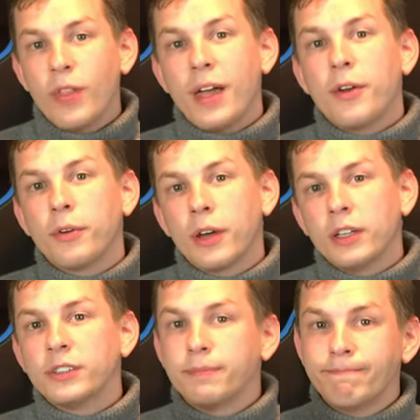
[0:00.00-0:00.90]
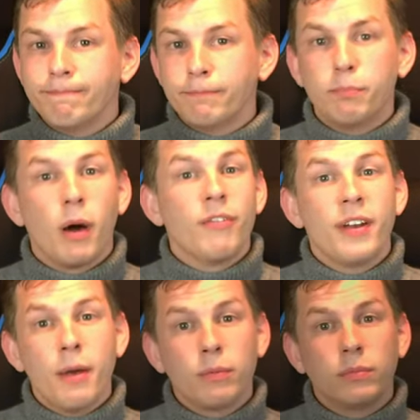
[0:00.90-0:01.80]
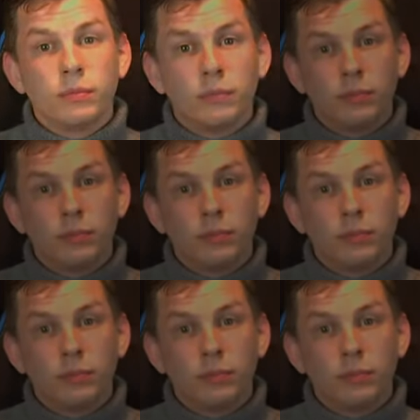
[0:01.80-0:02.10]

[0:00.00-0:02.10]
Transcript: On that note guys, bye for now.